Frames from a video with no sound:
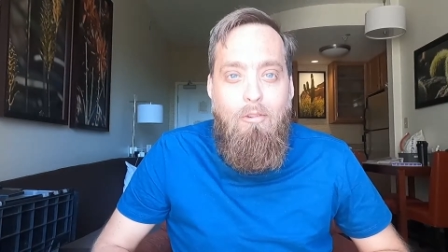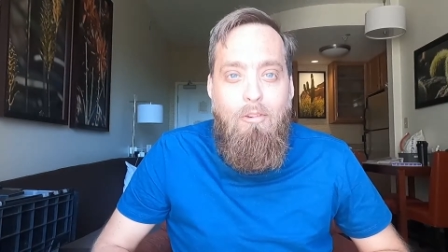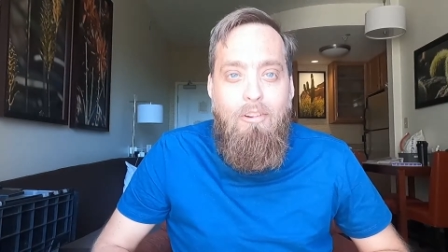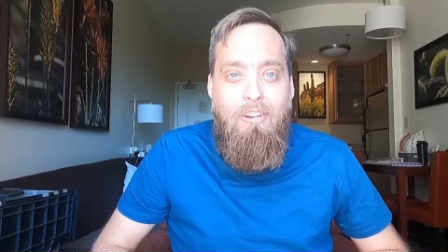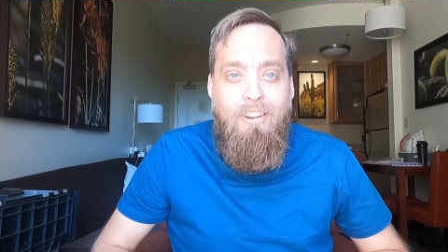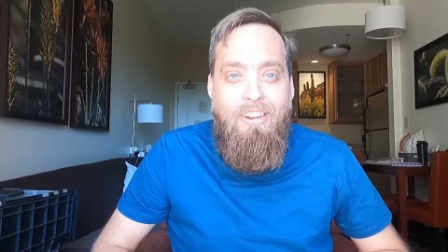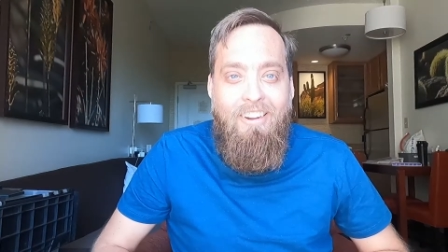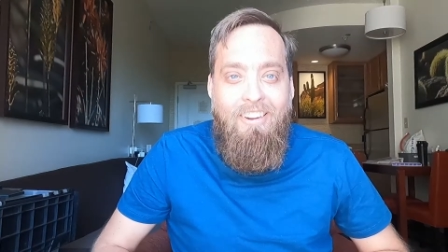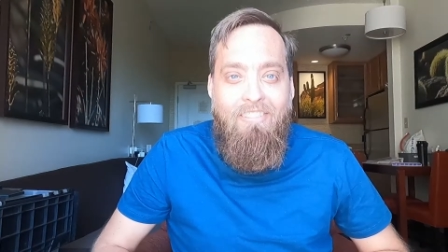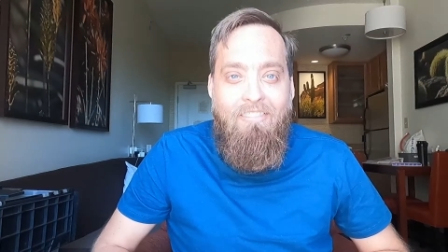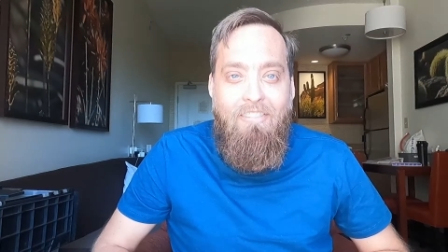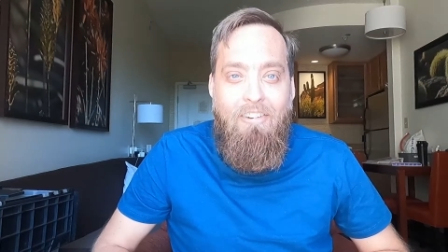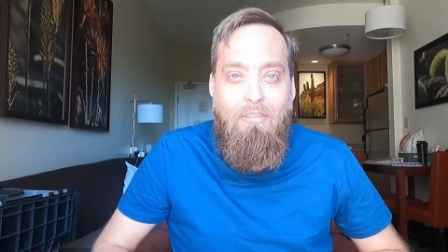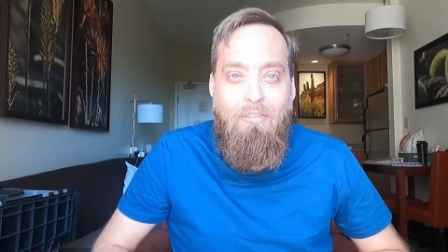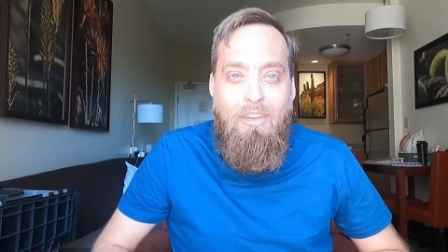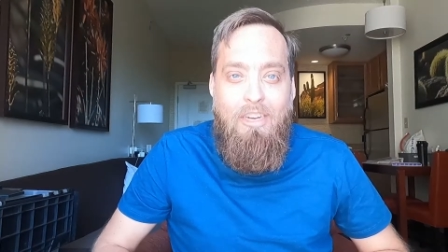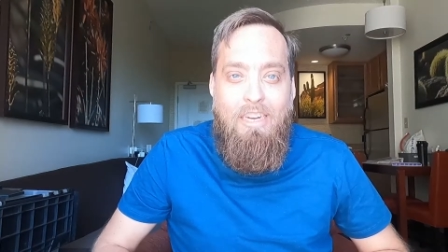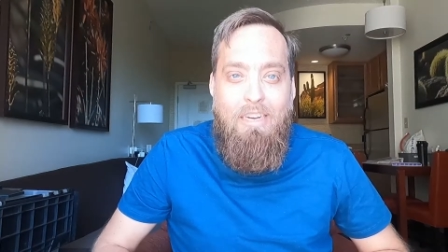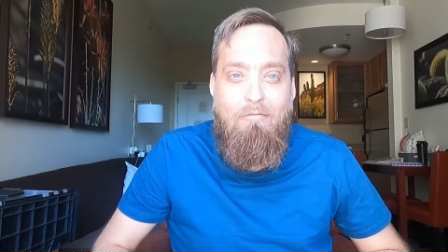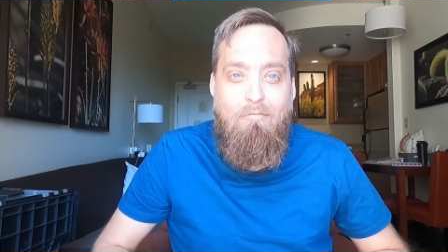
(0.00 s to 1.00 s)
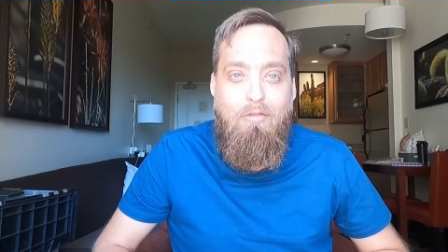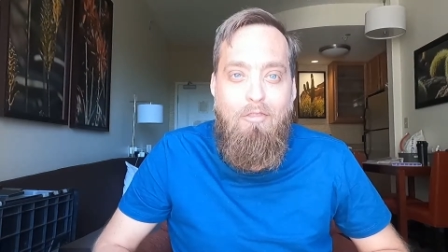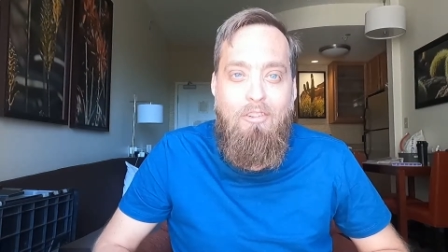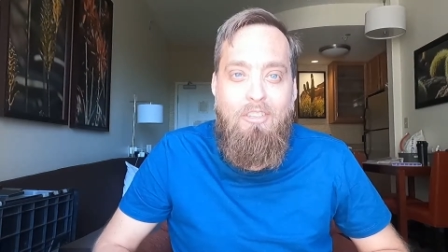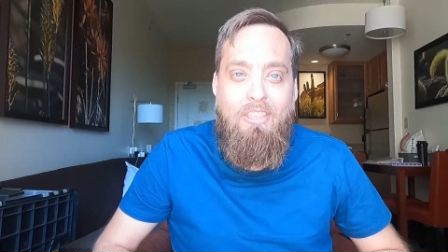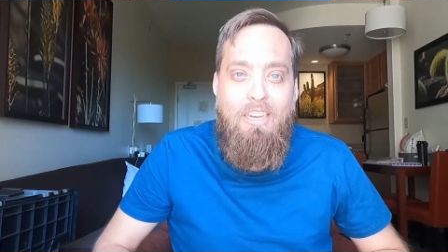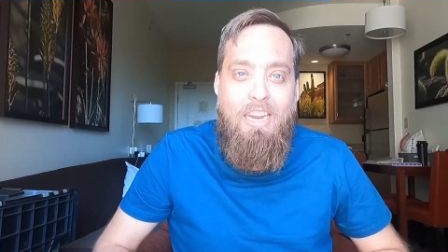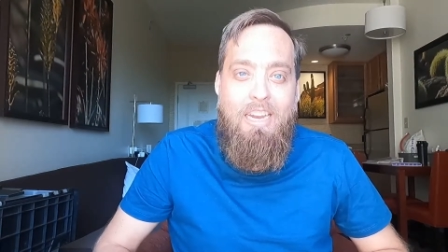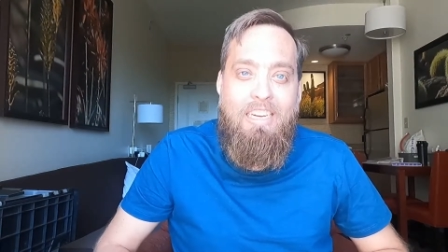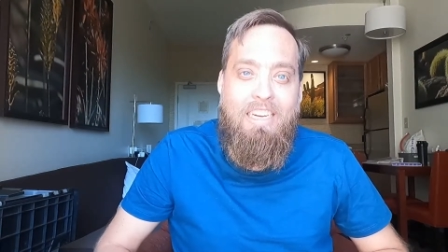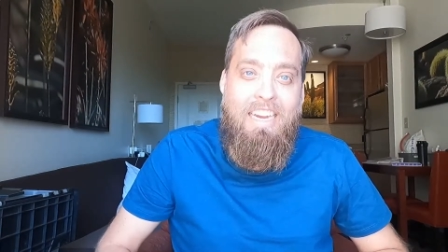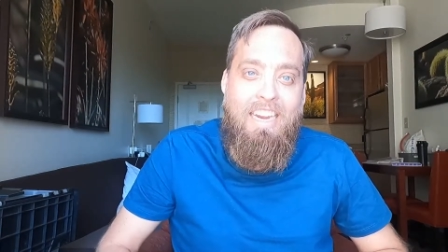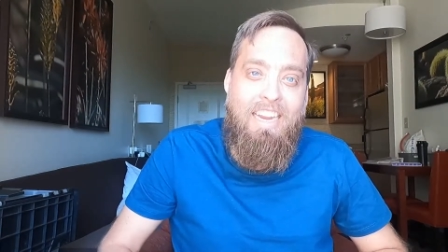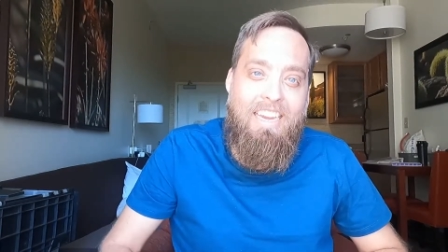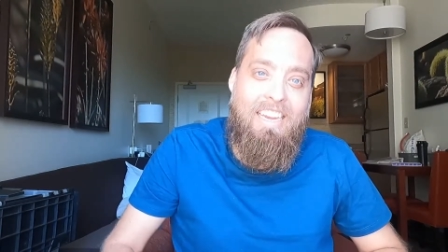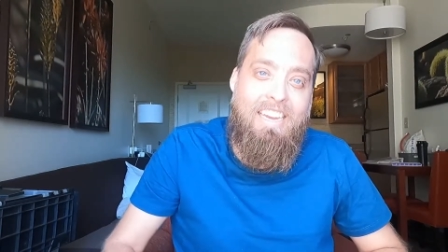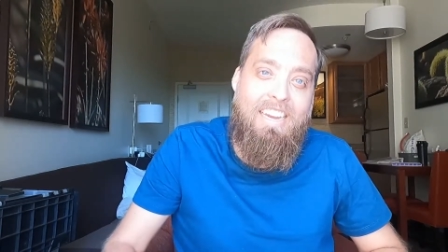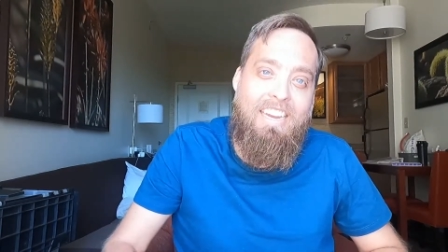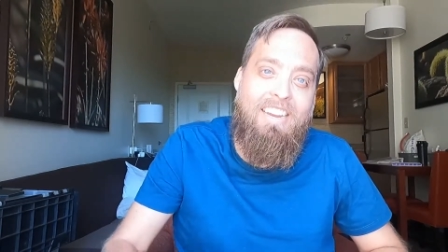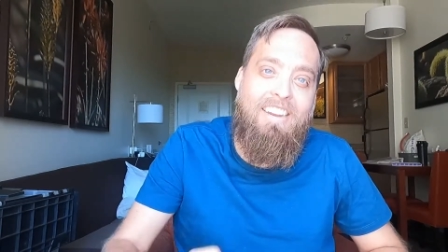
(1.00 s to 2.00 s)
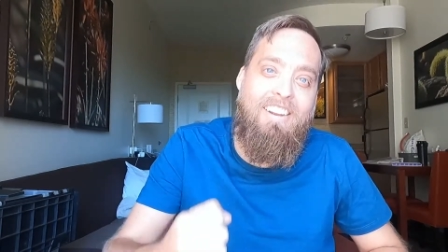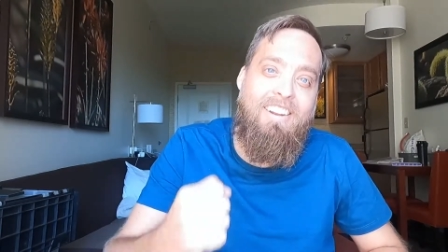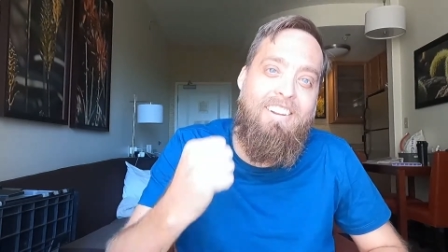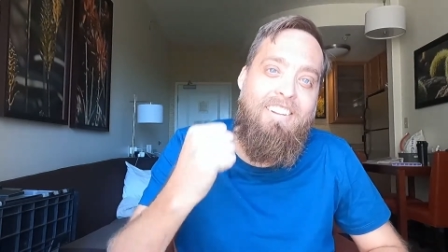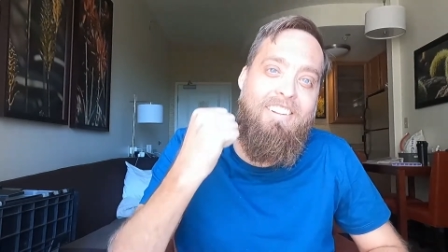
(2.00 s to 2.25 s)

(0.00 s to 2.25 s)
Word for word: 15% kidney